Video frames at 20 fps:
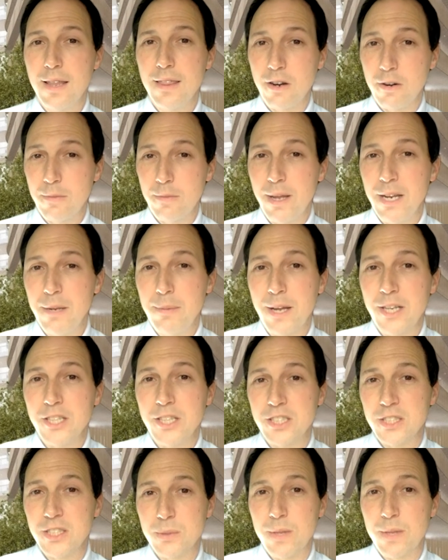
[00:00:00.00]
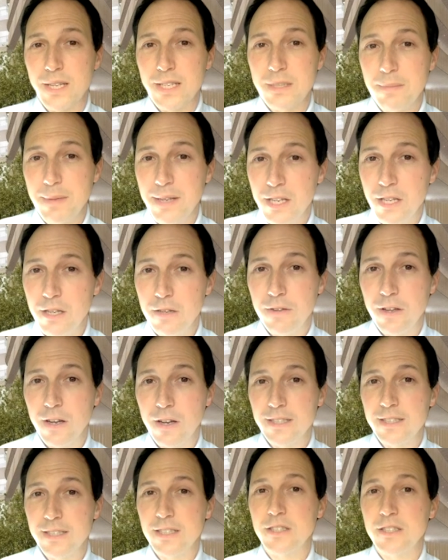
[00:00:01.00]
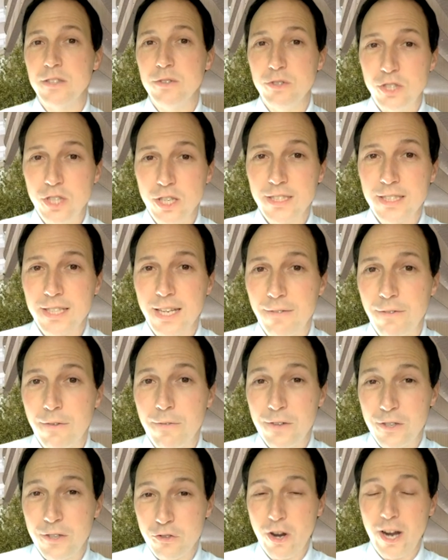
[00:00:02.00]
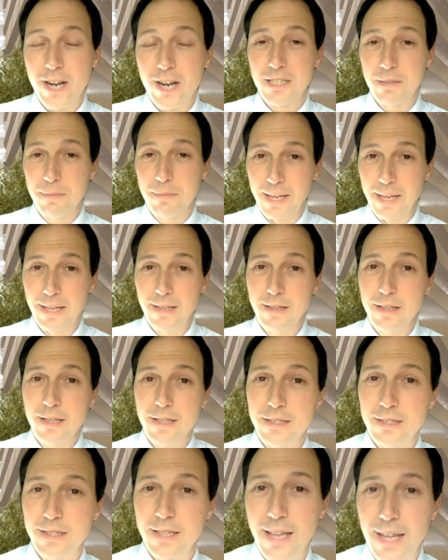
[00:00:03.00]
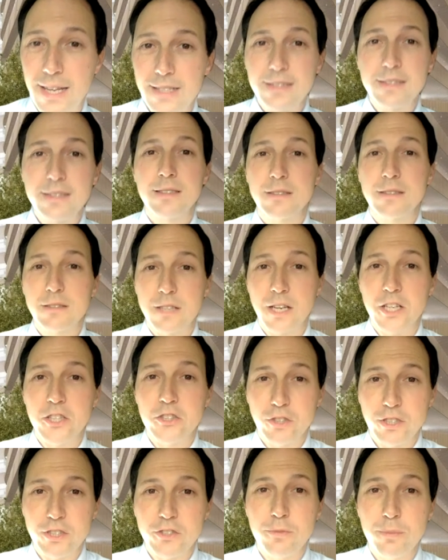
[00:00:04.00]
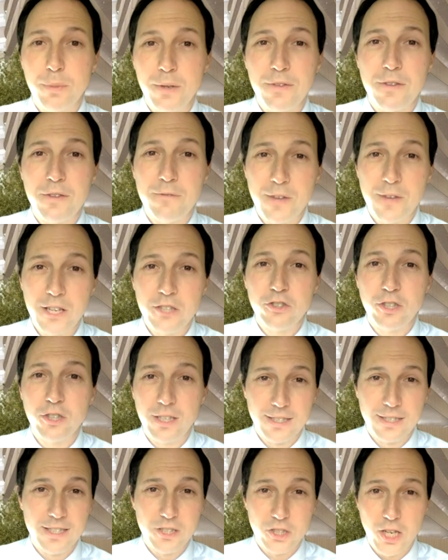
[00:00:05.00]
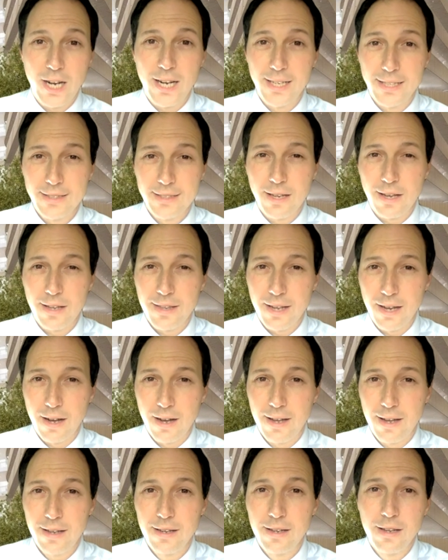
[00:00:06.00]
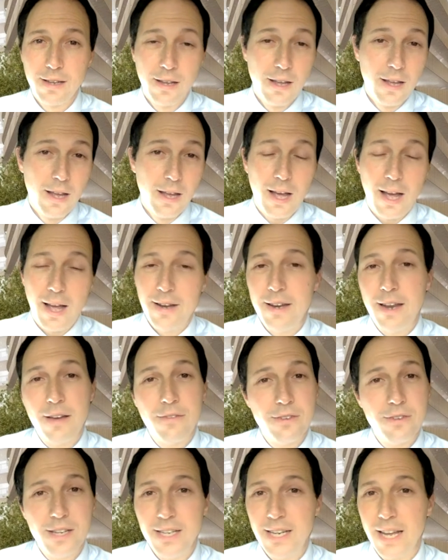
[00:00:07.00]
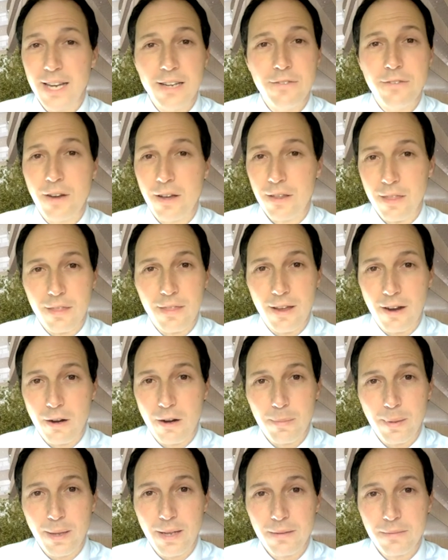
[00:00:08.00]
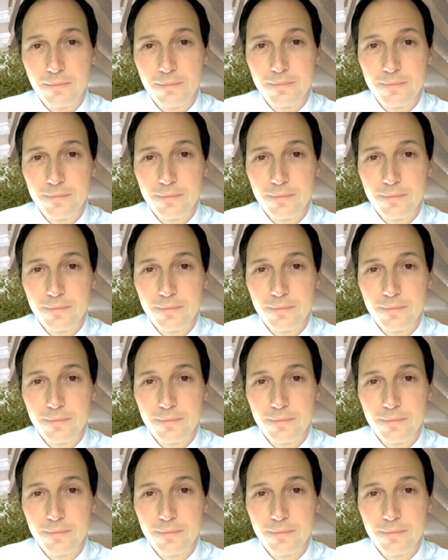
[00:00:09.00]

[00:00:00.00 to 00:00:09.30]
There are many patients with intermediate uveitis who just have a vitrectomy, so that's surgery to remove the vitreous, the jelly inside the eye, and never need any further therapy.